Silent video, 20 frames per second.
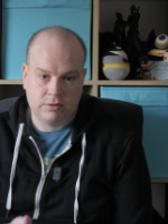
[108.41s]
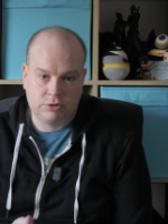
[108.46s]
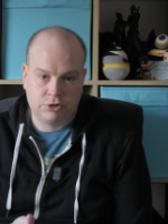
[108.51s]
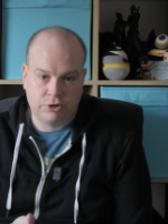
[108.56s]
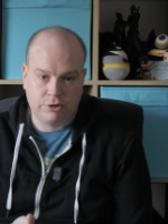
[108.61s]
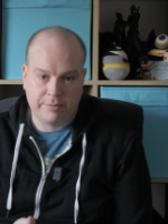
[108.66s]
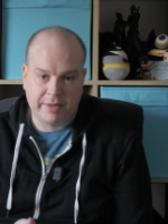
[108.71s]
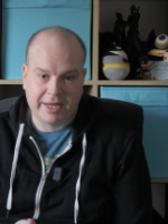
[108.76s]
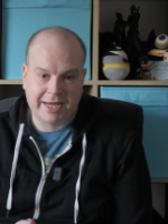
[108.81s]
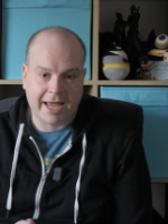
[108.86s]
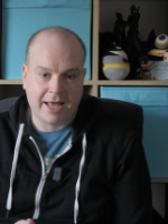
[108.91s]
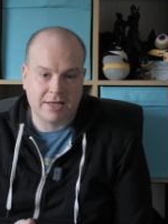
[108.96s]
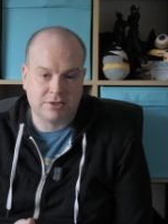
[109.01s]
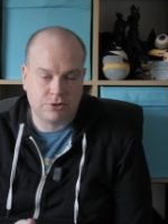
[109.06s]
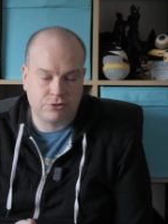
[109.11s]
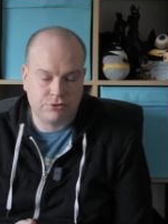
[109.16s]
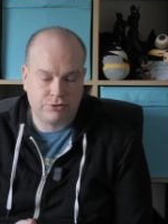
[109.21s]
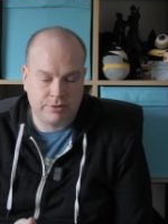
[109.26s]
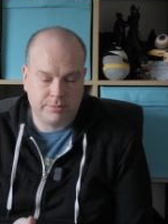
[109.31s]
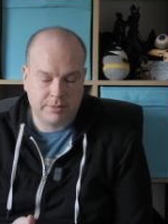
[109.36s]
during my
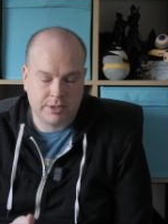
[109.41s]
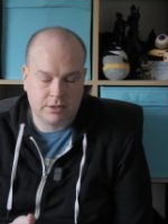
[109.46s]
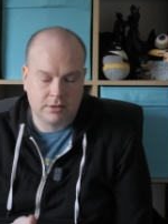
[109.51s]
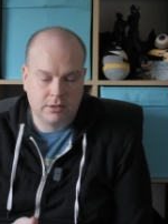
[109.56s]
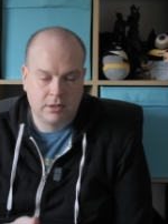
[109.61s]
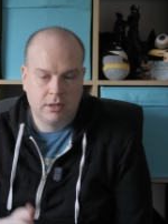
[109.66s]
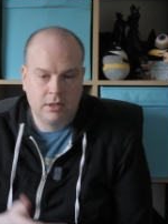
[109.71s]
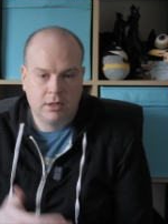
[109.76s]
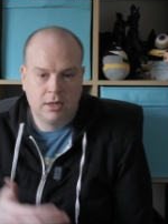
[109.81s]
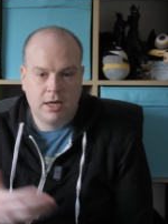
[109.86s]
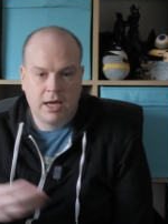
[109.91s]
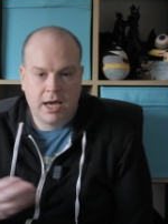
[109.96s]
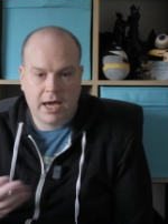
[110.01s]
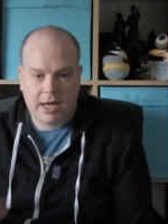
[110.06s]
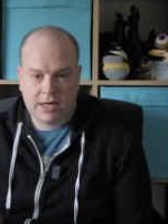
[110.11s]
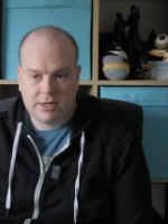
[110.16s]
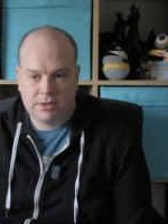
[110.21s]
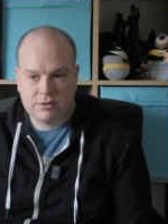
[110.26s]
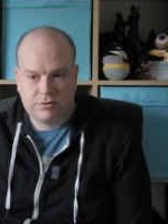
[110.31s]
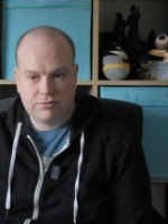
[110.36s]
cancer treatment
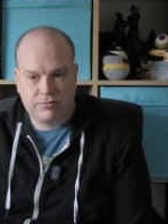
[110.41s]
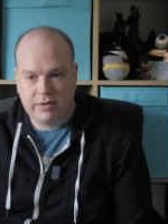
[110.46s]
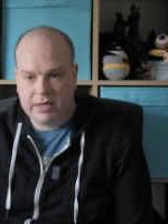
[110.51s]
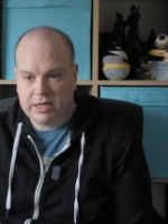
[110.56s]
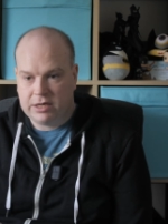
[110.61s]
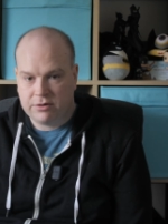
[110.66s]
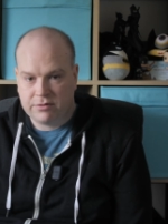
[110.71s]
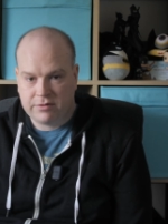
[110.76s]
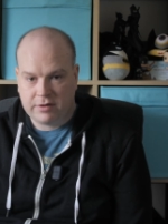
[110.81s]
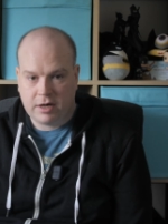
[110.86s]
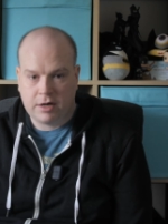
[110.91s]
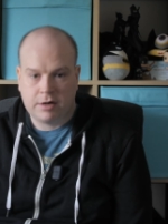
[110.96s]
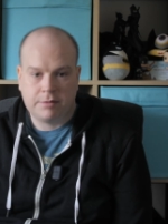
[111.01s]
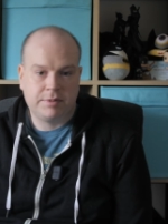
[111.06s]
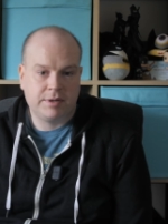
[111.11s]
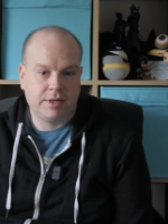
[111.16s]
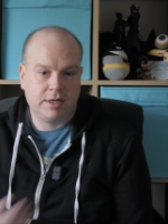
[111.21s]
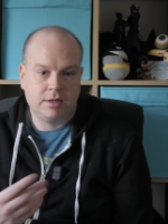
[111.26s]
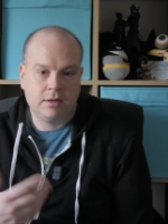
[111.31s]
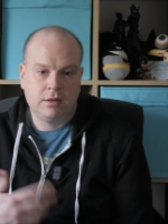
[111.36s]
and
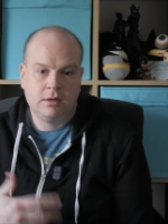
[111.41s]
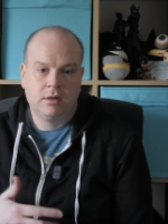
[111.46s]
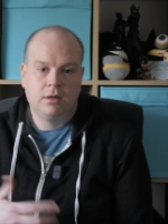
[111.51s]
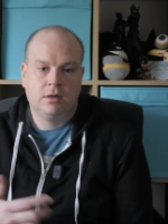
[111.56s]
radiotherapy